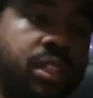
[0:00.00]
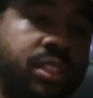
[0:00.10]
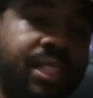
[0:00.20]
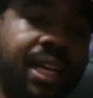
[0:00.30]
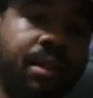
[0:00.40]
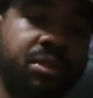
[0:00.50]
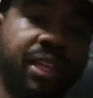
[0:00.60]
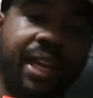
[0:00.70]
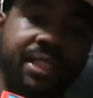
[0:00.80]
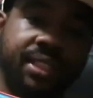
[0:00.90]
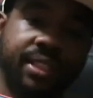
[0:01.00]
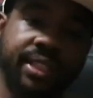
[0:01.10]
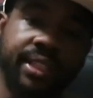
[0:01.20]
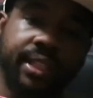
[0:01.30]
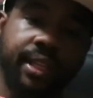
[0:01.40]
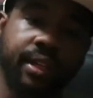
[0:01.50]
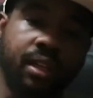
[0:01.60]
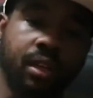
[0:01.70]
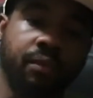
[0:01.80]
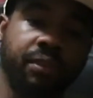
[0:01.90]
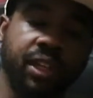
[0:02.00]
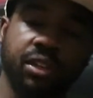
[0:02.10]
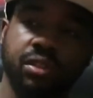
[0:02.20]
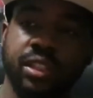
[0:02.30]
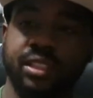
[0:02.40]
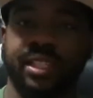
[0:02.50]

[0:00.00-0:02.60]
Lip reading: time to actually unveil this.